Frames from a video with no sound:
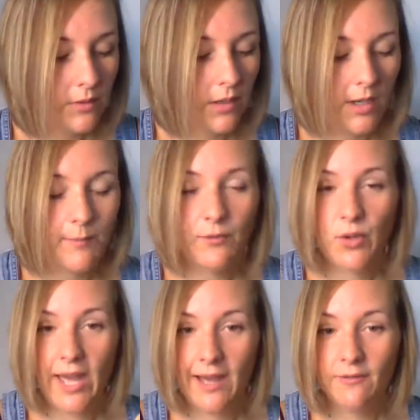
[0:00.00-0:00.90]
Um, if
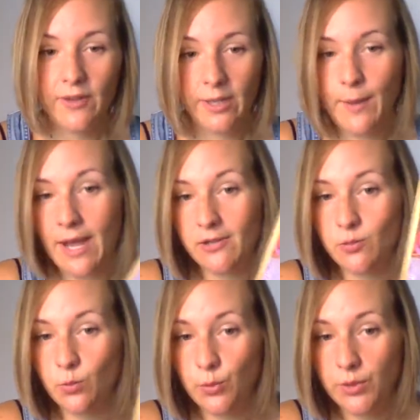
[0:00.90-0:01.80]
we have like
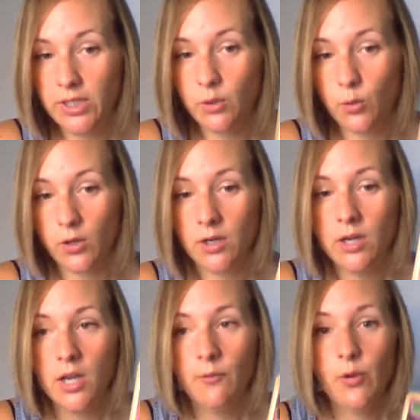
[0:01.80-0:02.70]
past wounding, or
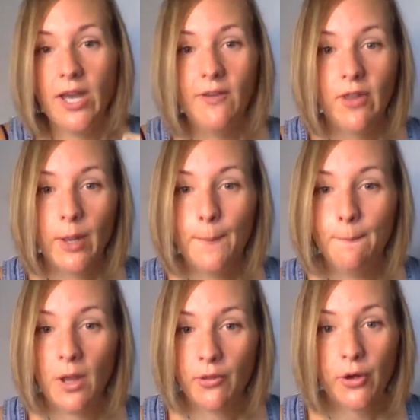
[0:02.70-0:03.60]
if we have like
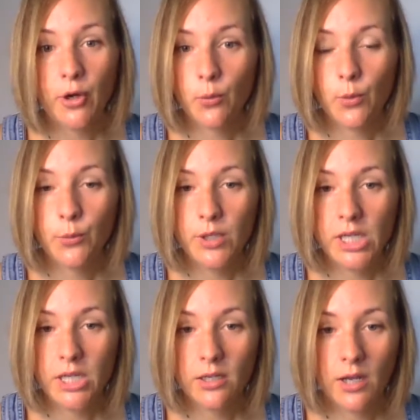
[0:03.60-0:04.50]
mother
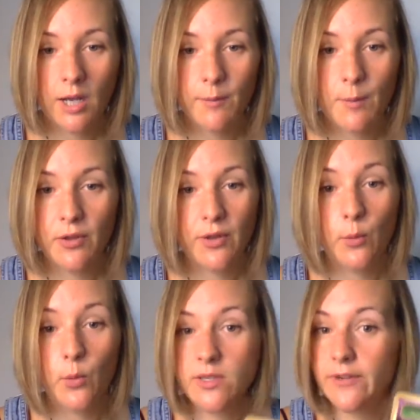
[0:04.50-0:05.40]
wounding, um, a mother that
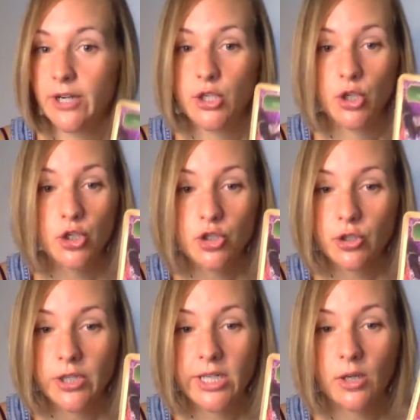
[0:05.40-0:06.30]
wasn't very
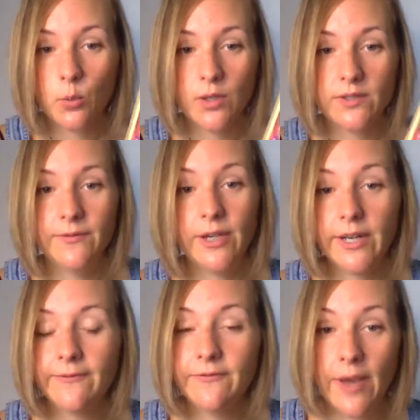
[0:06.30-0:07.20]
nurturing or wasn't
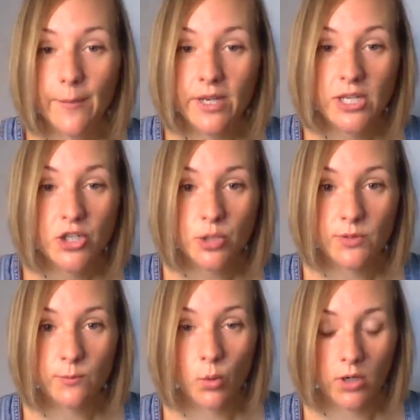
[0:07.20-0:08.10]
very feminine, she was
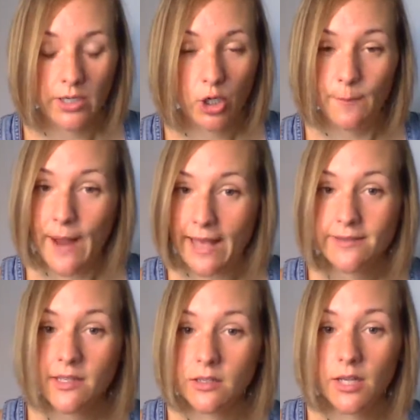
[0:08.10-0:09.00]
more in her
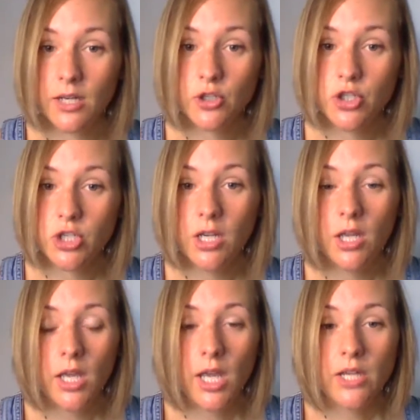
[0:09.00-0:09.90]
masculine energy.
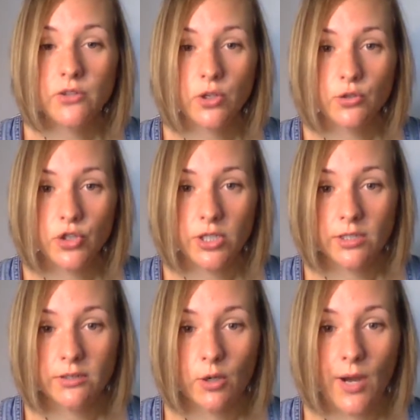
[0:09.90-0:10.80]
And so she
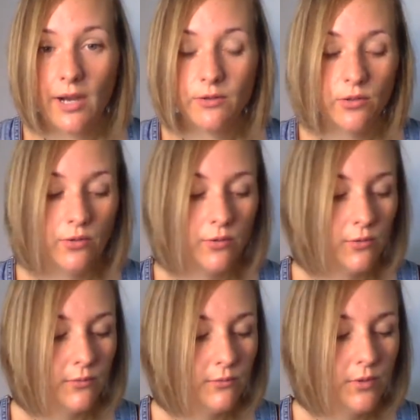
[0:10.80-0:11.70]
didn't know how
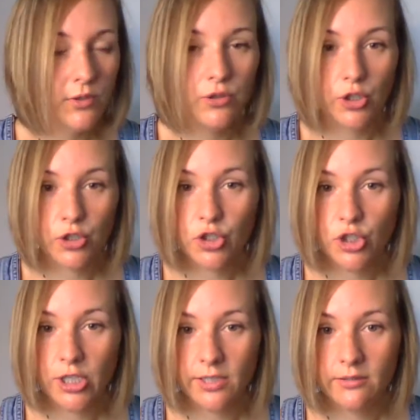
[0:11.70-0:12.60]
to nurture
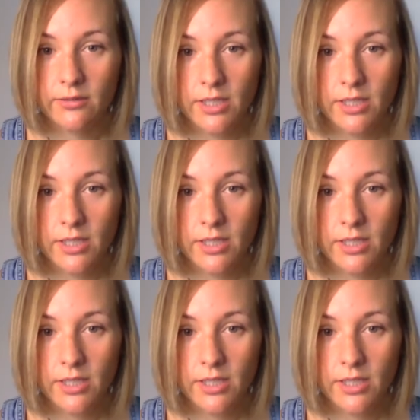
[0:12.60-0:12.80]
and